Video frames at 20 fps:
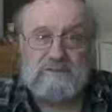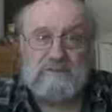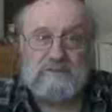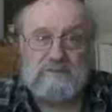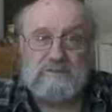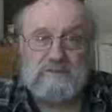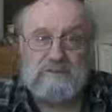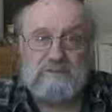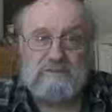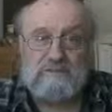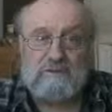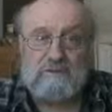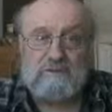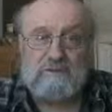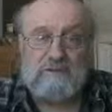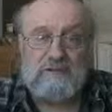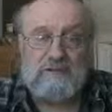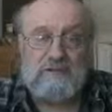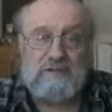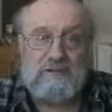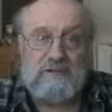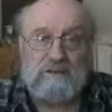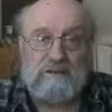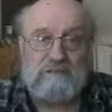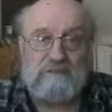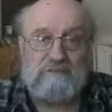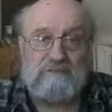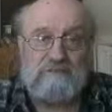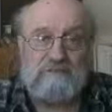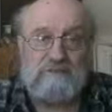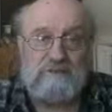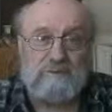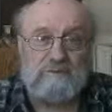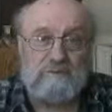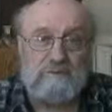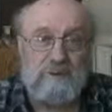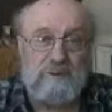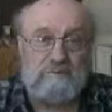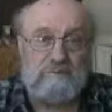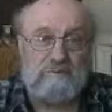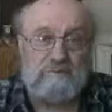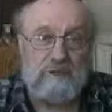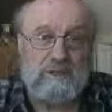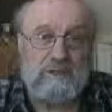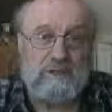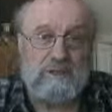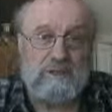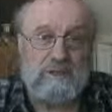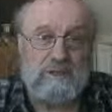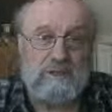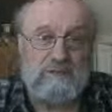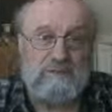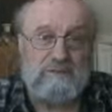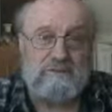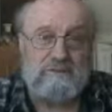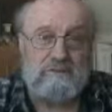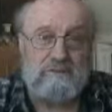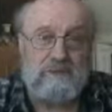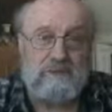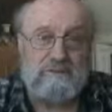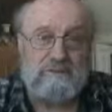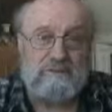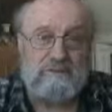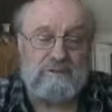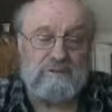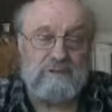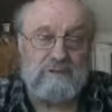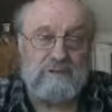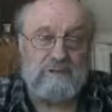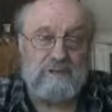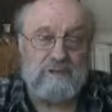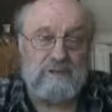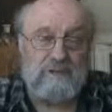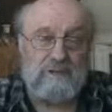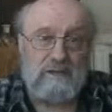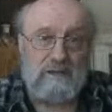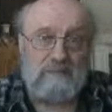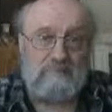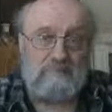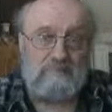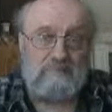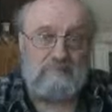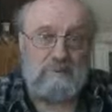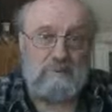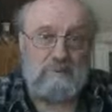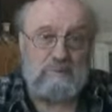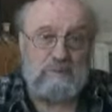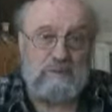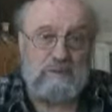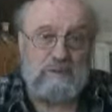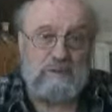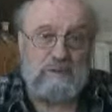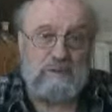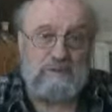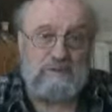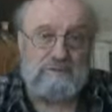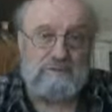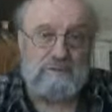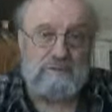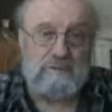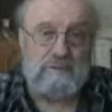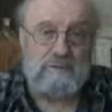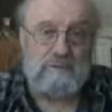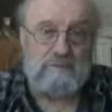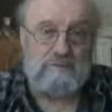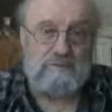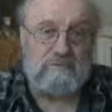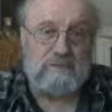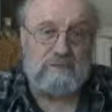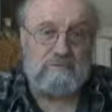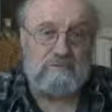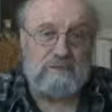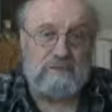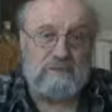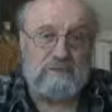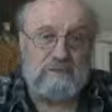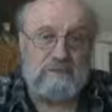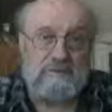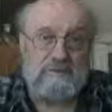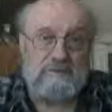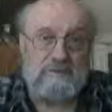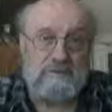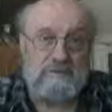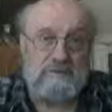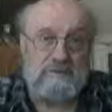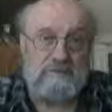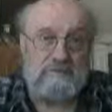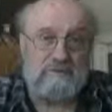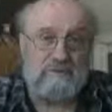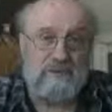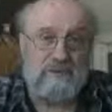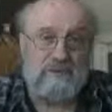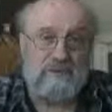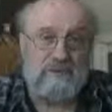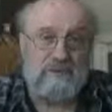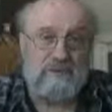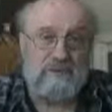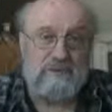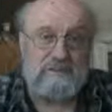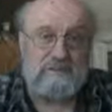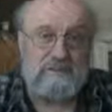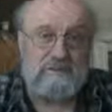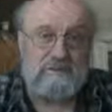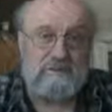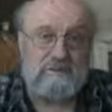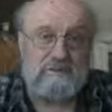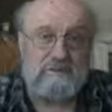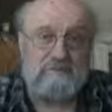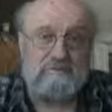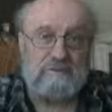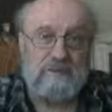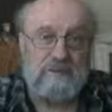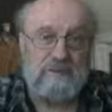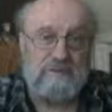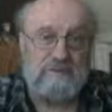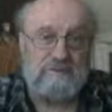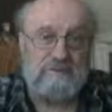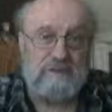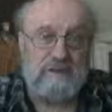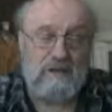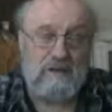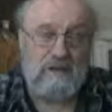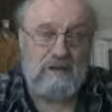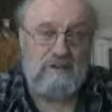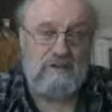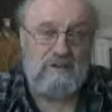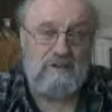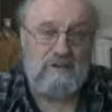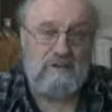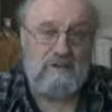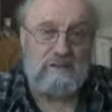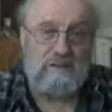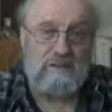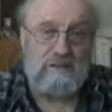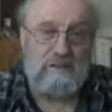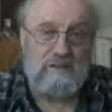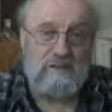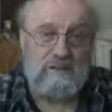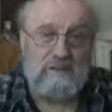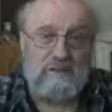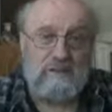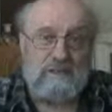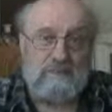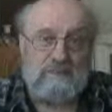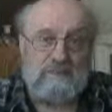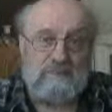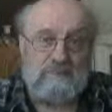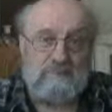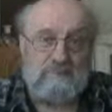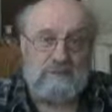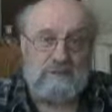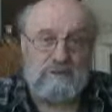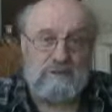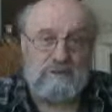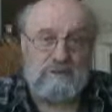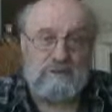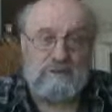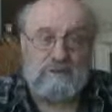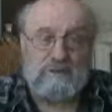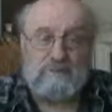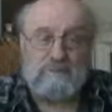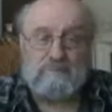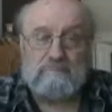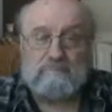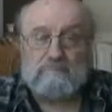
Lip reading: their need for greed and also for profitability, these demands that come from people and also that come from the fact that the shareholder values are higher than the consumer and the